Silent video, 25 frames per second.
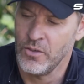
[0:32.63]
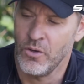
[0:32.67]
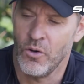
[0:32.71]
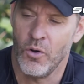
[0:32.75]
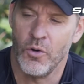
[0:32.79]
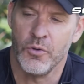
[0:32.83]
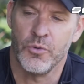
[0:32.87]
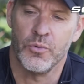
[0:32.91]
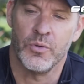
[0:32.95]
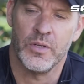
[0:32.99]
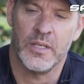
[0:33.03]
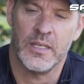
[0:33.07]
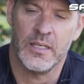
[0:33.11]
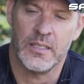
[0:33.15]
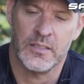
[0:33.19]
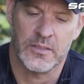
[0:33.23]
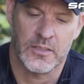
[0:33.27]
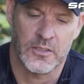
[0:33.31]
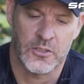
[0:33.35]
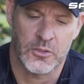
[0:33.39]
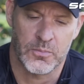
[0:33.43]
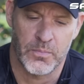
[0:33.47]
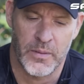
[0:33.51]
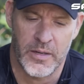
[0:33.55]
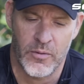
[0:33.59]
All you need is
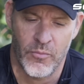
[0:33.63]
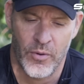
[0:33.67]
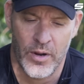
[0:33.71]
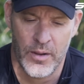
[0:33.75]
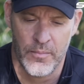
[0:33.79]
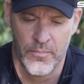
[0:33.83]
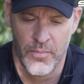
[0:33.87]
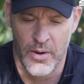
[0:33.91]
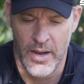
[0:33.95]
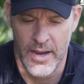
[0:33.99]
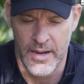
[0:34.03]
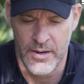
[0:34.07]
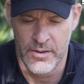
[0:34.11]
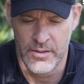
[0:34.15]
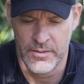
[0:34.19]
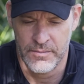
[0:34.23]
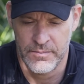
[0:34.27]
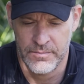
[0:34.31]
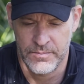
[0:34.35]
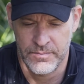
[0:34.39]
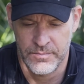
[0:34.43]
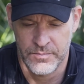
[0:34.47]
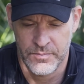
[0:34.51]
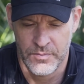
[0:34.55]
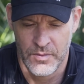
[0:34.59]
a split ring plier,
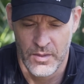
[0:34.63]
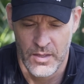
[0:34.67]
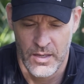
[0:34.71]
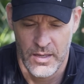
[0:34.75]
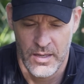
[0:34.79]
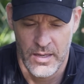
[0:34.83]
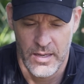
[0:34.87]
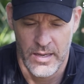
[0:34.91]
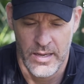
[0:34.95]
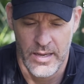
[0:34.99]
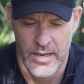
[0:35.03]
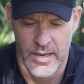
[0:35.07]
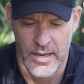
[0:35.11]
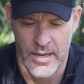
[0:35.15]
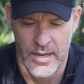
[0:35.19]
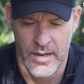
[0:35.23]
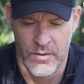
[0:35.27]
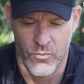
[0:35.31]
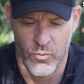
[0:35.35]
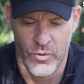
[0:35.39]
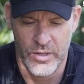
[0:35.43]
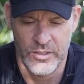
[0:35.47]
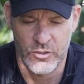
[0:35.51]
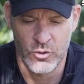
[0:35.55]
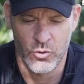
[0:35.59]

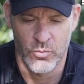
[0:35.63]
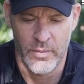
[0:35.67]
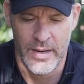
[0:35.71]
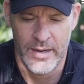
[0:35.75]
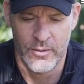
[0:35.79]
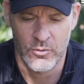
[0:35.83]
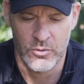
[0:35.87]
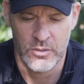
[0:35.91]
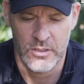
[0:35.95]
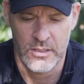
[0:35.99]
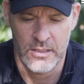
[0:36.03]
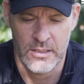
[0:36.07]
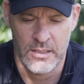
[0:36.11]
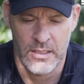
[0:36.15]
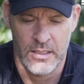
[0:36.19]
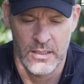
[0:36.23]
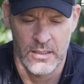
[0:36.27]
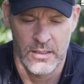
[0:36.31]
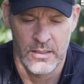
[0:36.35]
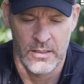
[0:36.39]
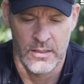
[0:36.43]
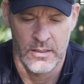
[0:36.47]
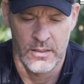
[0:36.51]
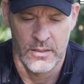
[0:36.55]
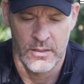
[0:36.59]
and when you mount it,
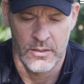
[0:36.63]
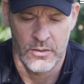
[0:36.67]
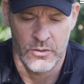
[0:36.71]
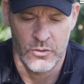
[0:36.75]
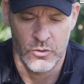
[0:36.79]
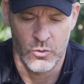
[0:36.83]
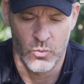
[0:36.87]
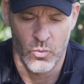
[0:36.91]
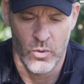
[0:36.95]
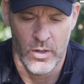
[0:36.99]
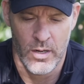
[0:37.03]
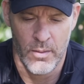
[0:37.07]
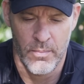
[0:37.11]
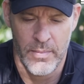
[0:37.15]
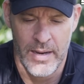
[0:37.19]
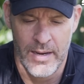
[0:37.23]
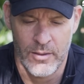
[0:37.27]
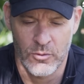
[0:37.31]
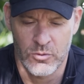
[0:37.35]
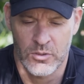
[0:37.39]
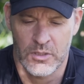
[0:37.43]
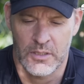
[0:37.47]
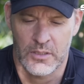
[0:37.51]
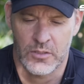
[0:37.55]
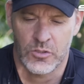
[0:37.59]
you want to
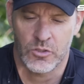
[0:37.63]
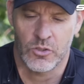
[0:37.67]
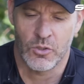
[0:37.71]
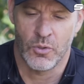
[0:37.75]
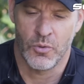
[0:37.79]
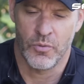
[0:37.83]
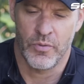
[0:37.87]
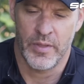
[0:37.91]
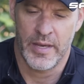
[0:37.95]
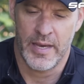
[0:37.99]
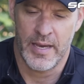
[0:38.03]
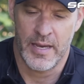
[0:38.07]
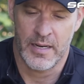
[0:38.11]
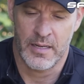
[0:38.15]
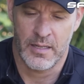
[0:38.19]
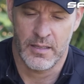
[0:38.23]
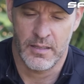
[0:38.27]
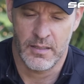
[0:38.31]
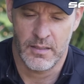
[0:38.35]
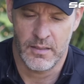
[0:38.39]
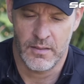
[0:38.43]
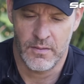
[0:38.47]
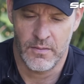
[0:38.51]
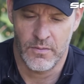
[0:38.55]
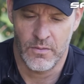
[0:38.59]
mount it so that
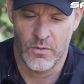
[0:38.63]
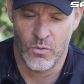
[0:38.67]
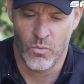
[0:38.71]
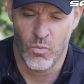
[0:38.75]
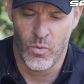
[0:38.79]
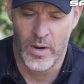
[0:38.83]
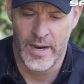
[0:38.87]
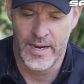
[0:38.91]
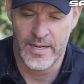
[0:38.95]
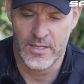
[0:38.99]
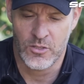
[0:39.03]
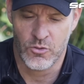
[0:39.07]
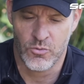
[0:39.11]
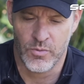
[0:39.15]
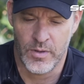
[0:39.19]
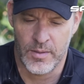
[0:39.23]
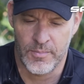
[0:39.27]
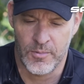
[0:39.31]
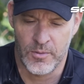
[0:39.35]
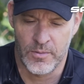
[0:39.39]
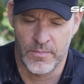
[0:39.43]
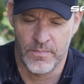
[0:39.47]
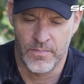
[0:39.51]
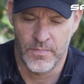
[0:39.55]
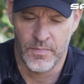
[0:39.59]
the Y
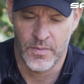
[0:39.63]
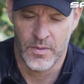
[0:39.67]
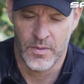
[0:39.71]
treble